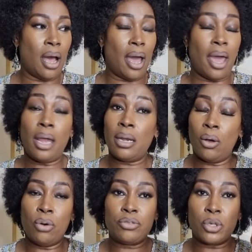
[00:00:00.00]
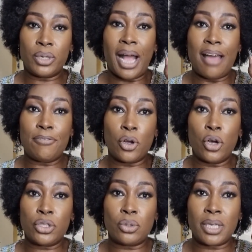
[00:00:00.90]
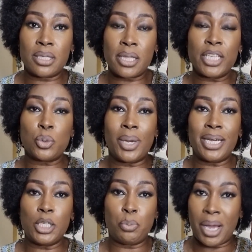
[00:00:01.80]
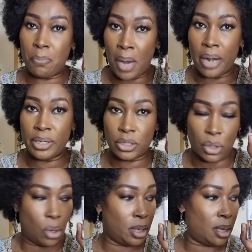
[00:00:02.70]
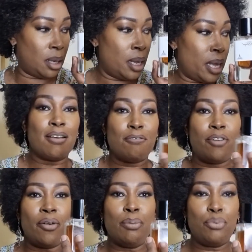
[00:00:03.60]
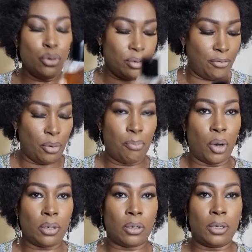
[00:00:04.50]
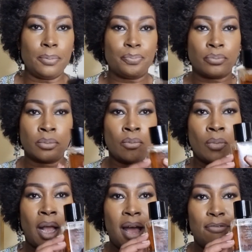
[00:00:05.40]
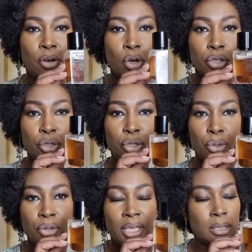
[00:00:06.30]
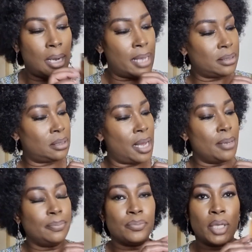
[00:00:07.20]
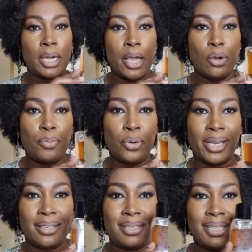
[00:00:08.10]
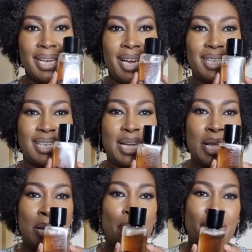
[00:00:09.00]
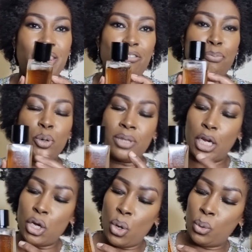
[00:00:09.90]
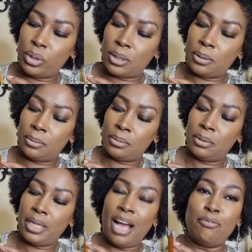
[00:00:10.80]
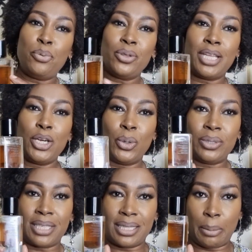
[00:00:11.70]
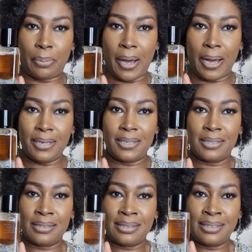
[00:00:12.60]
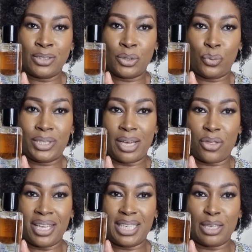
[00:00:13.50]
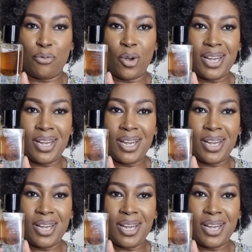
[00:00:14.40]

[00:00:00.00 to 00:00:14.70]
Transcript: And oh, sorry, I forgot to say, this one is by Paris Corner. Very beautiful bottle. I forgot to show this last time, and I hope you can see it. But they've put the notes. They have put the notes at the back, which I think is a very